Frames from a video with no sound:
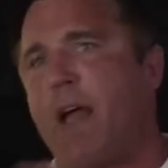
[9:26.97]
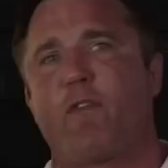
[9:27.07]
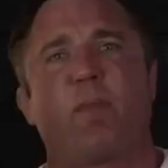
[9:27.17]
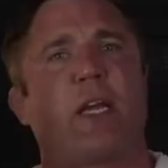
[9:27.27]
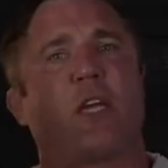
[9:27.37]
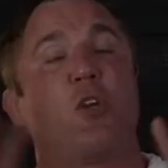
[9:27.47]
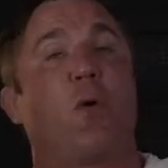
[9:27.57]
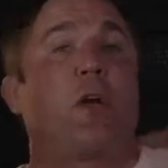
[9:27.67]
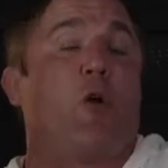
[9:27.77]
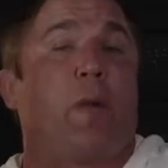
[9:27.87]
everybody could
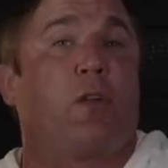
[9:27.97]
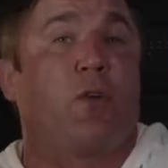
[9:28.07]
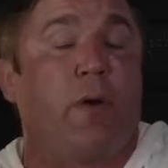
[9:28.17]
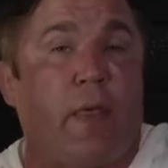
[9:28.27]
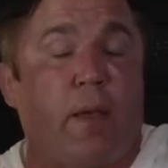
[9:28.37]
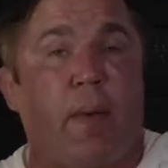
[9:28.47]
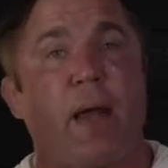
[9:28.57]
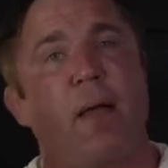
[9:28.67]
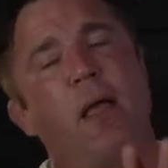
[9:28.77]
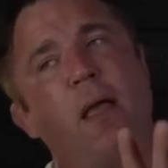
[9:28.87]
know it and nobody will do anything about it.